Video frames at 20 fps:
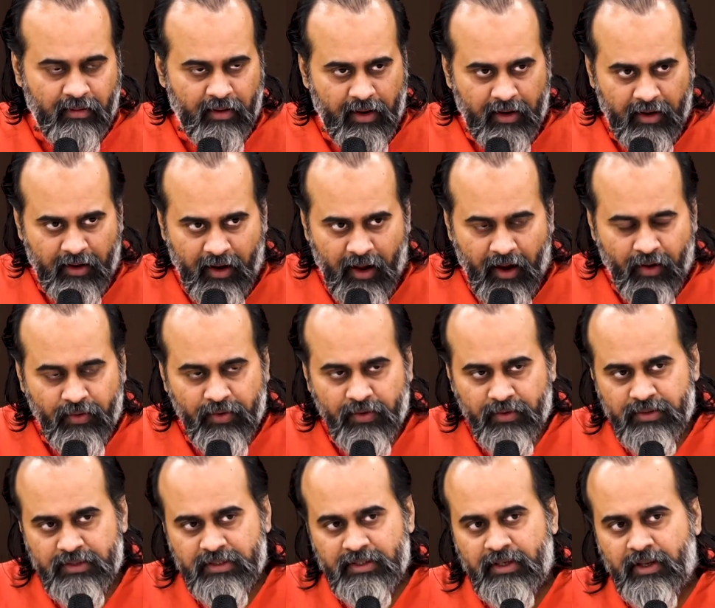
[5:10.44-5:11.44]
and allow
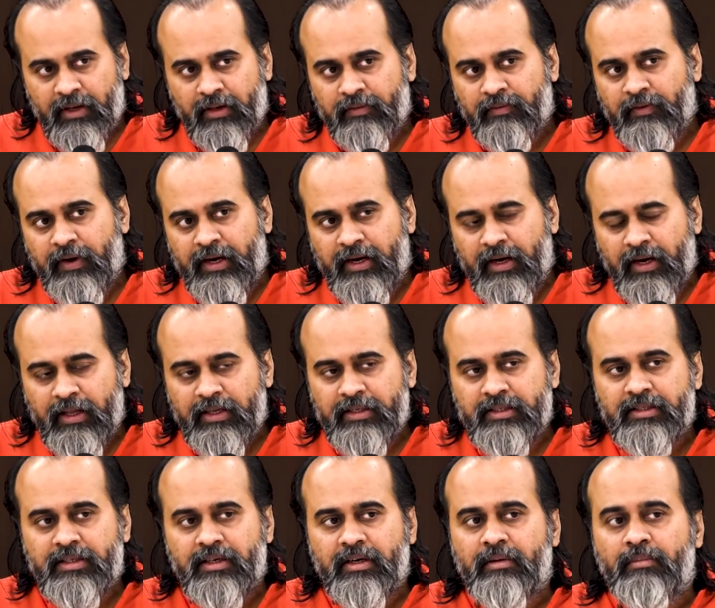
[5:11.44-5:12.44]
yourself at
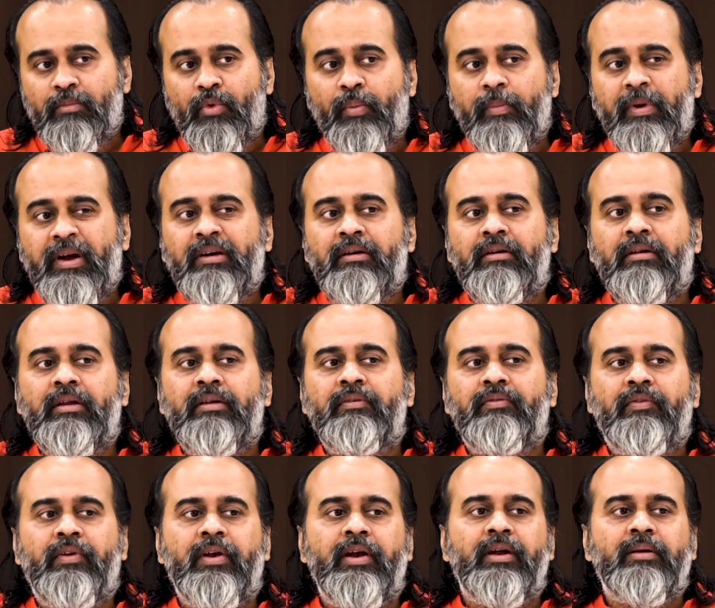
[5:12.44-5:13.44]
least a momentary
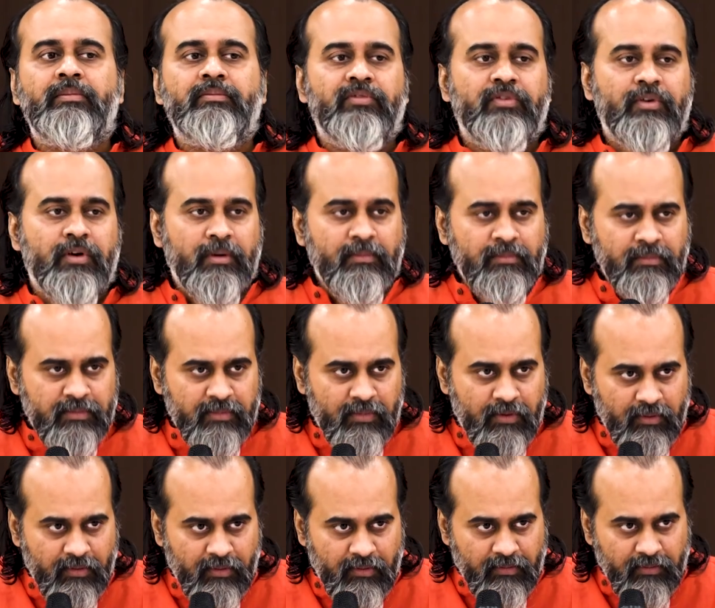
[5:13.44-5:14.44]
freedom from
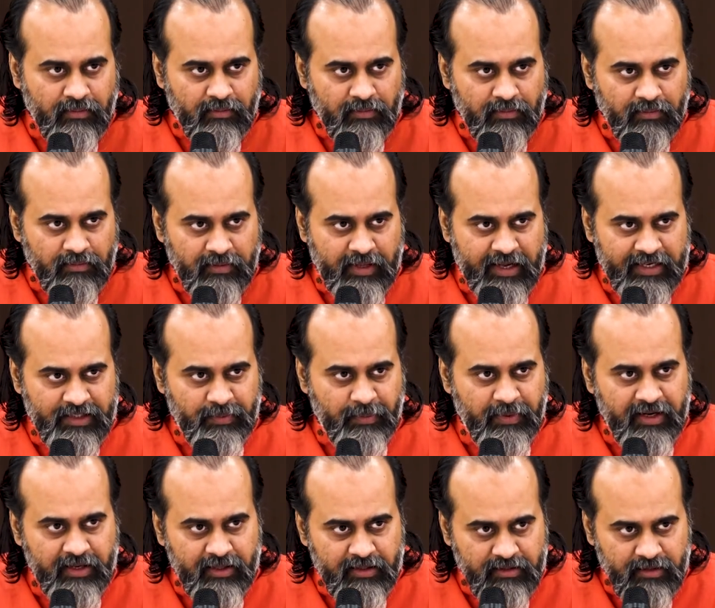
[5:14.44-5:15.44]
the
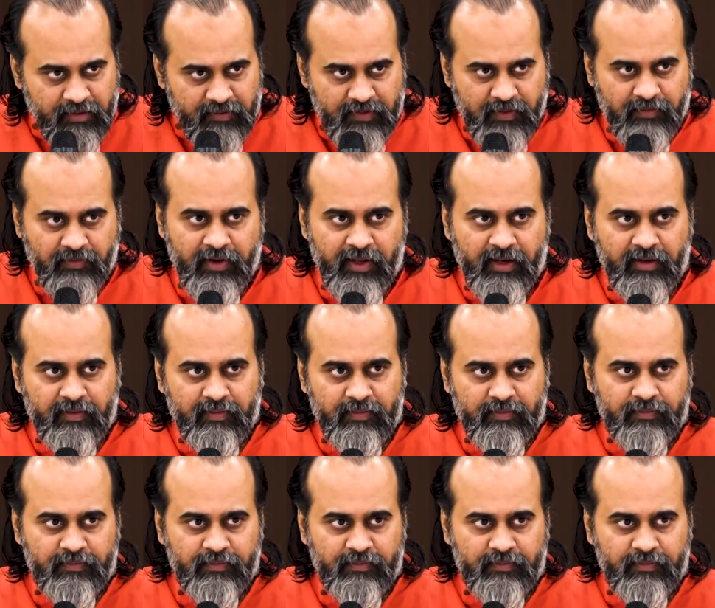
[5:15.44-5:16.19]
experience of suffering.